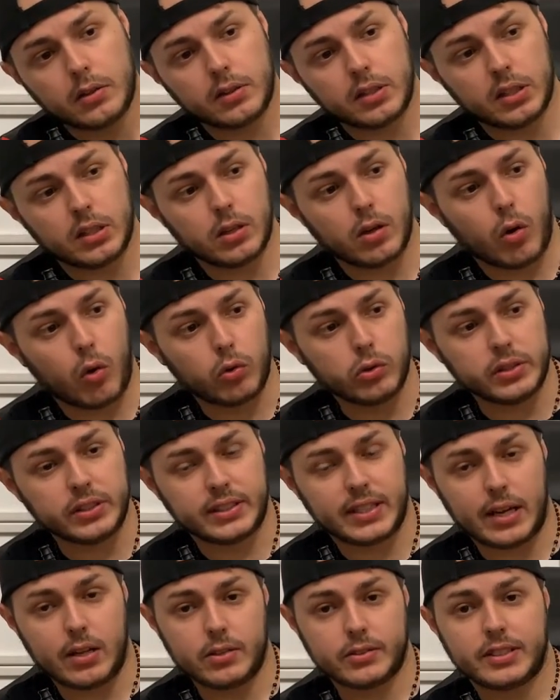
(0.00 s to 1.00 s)
The
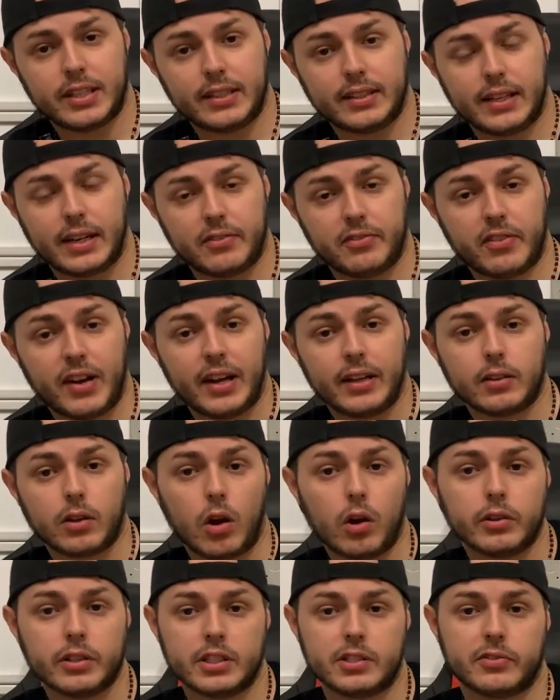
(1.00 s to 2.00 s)
only downside that I find
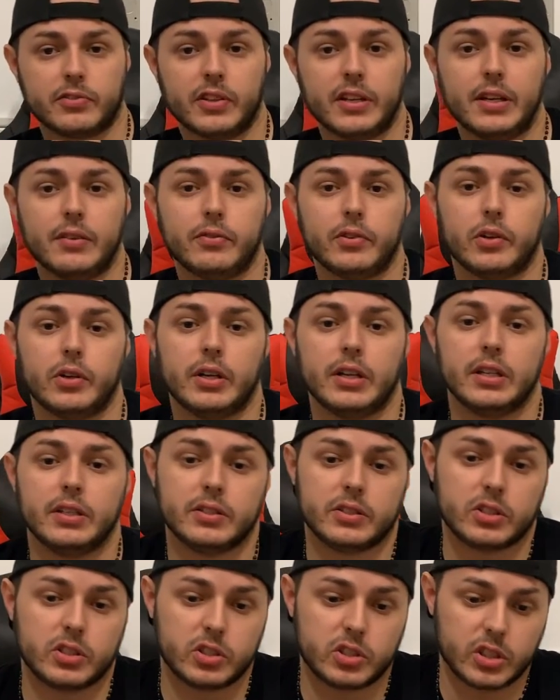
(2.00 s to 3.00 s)
on this flavor
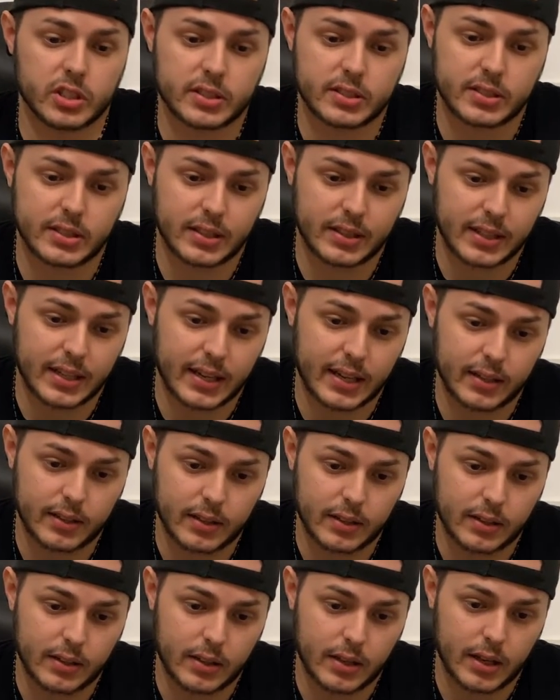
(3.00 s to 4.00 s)
is just
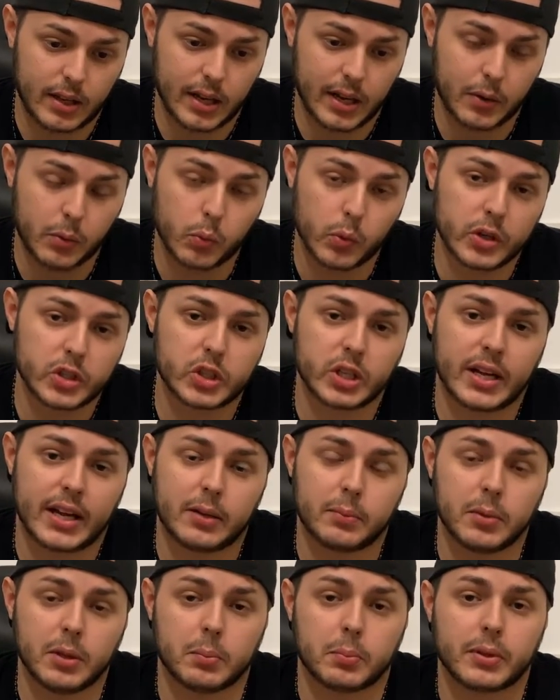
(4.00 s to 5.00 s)
that I wish it
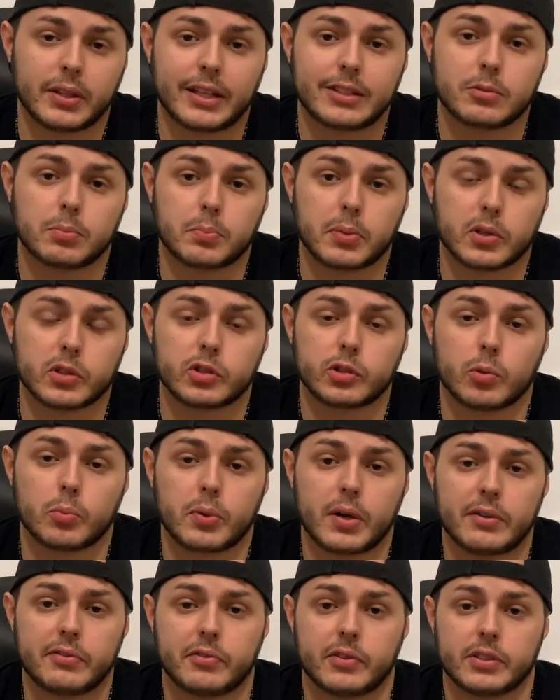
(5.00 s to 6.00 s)
had mint, but that's a personal
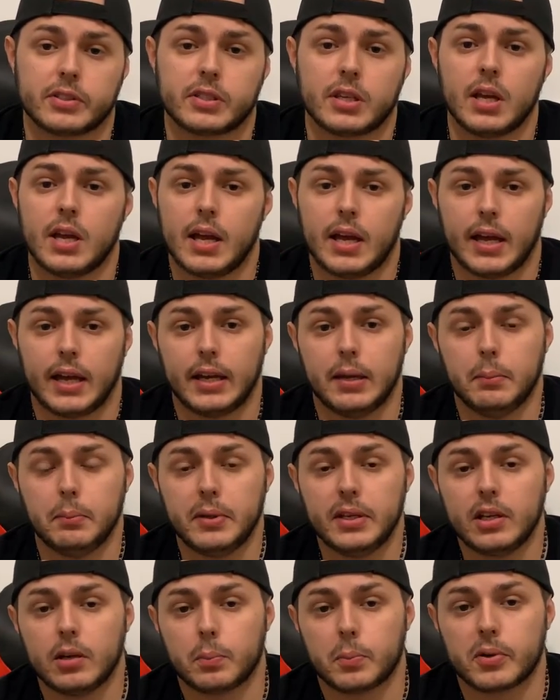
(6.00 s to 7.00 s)
preference. And
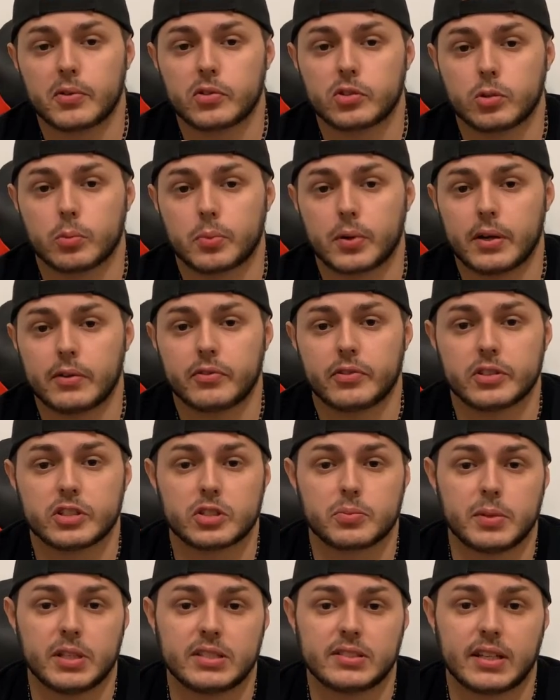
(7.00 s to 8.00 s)
it being a personal
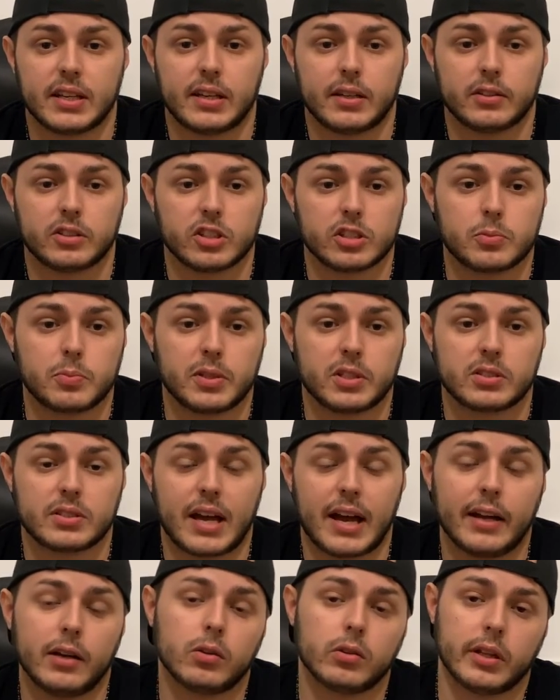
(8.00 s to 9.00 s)
preference means that just because
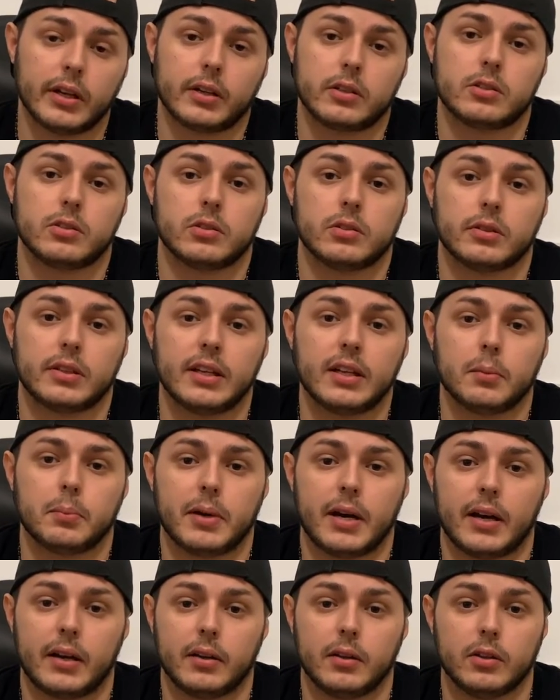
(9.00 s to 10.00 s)
I don't like a certain thing
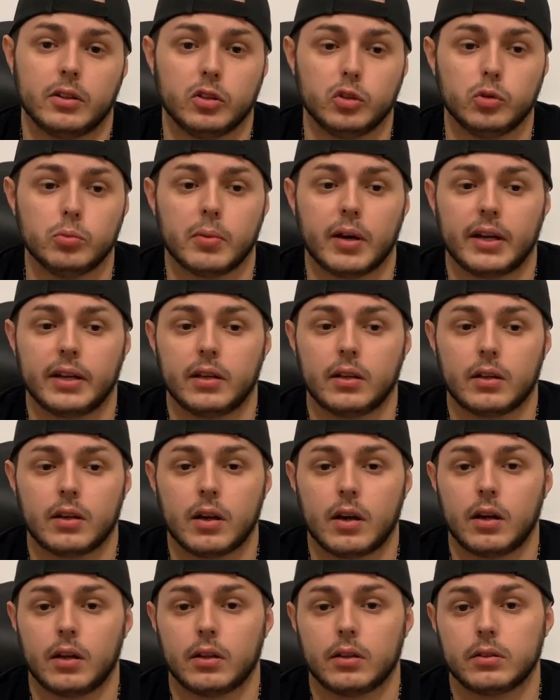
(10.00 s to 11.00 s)
about it, you might
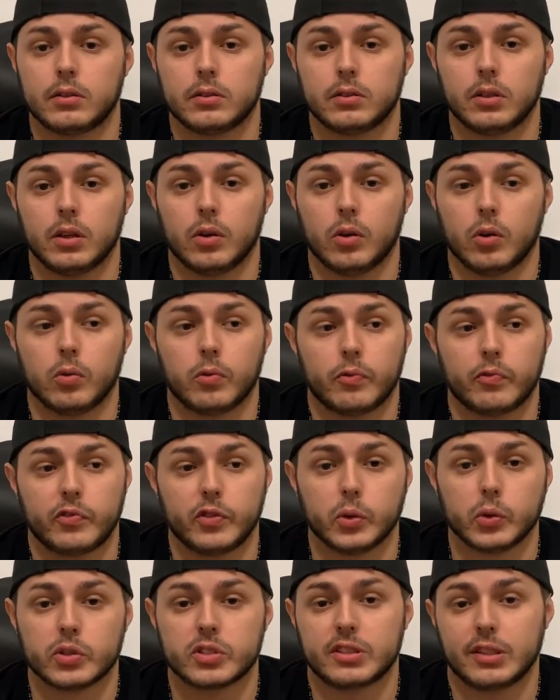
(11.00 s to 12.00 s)
not,
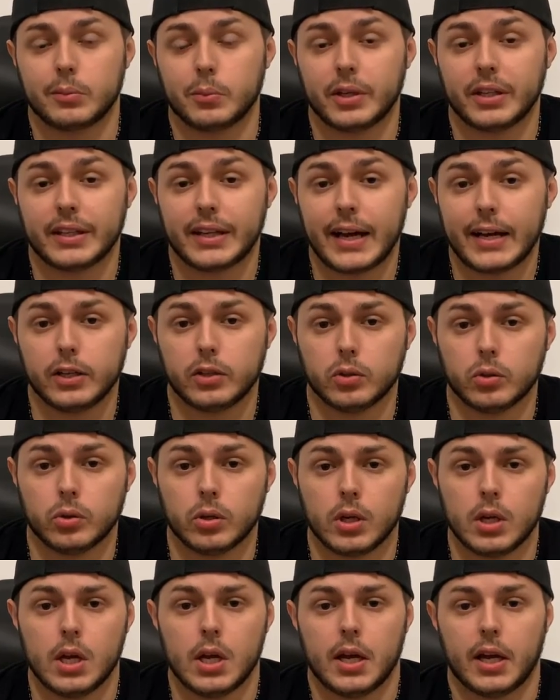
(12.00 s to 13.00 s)
feel the same way that I
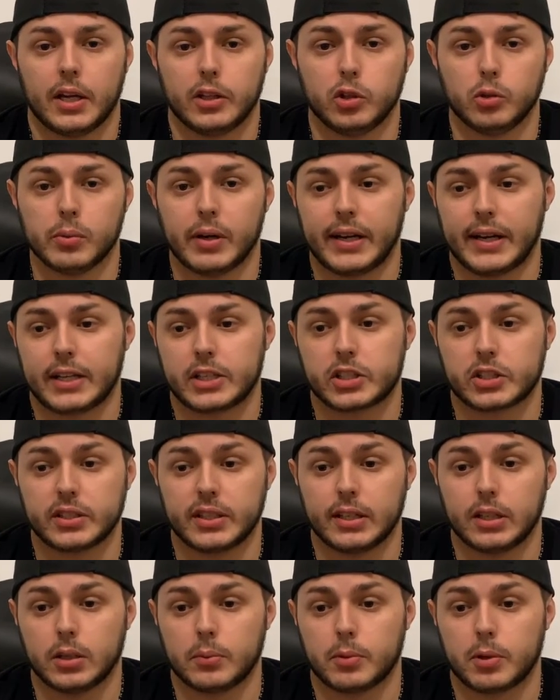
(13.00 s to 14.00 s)
do. And you might
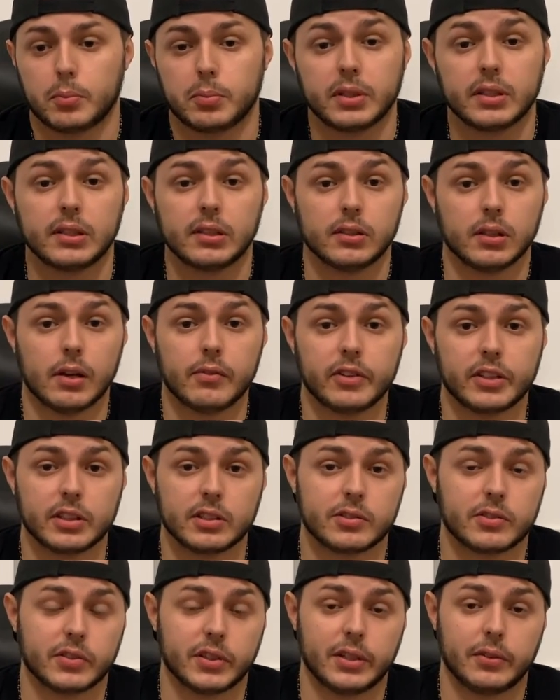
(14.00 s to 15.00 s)
actually end up completely loving
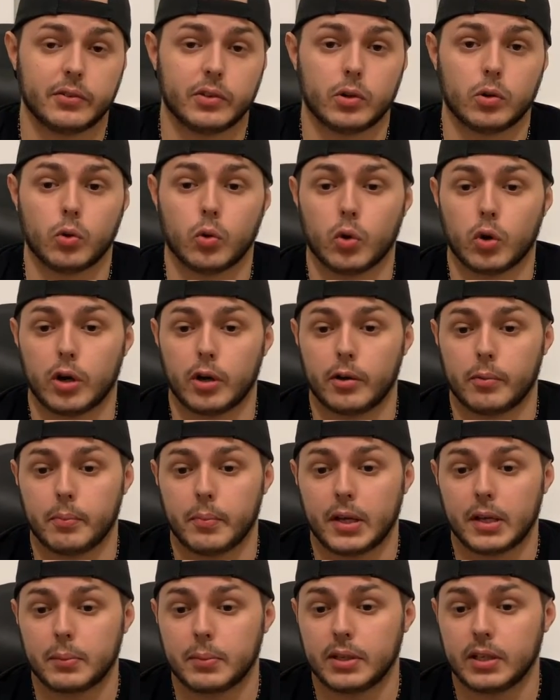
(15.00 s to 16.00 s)
this flavor, or
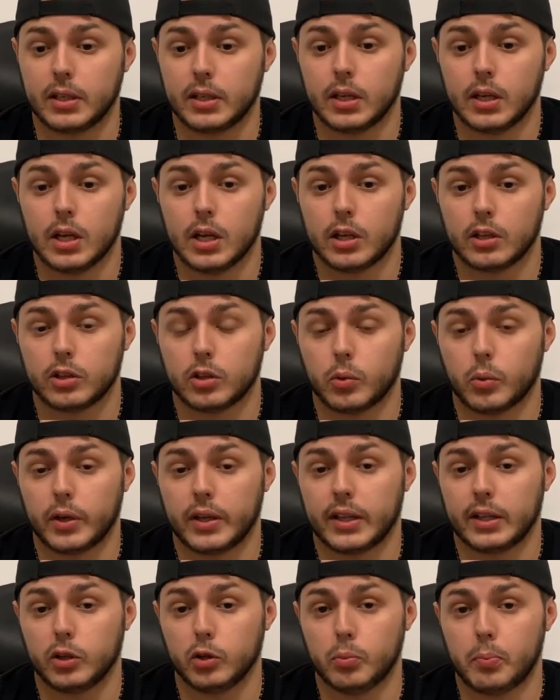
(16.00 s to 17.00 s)
maybe the
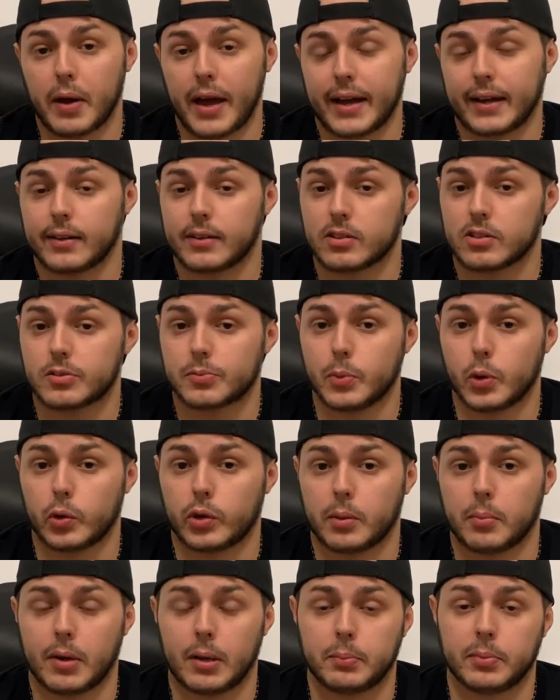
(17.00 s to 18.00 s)
way that you pack it and
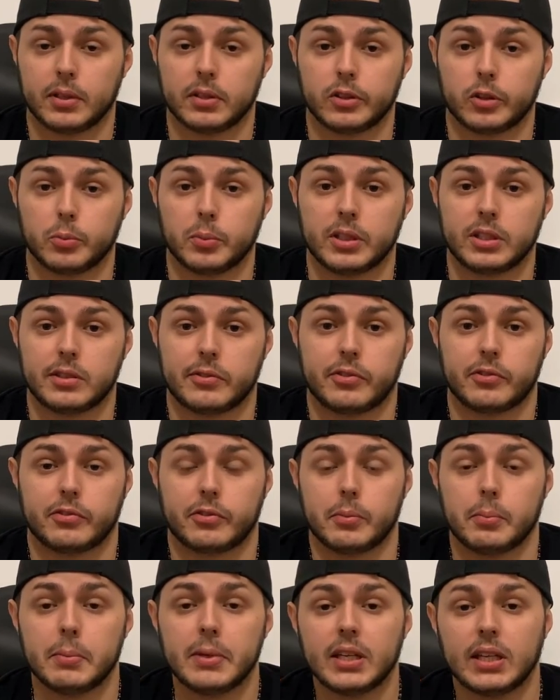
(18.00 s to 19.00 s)
smoke it might be a little bit
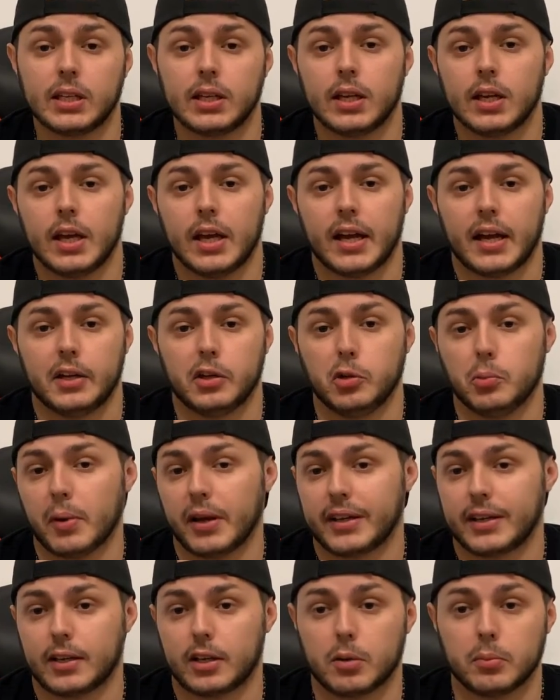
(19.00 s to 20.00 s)
different from me, and you
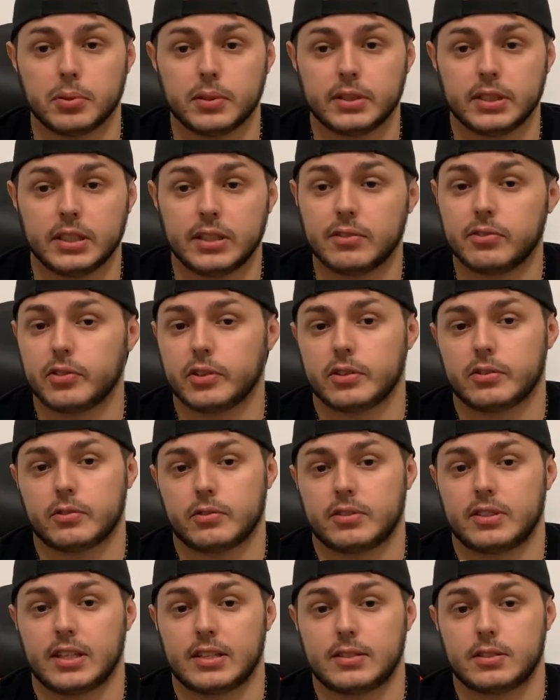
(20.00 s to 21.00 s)
might get a completely different
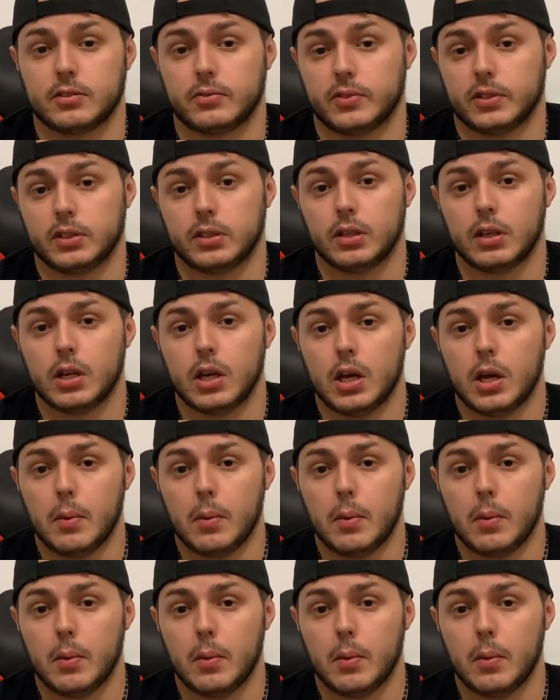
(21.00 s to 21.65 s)
sense of it.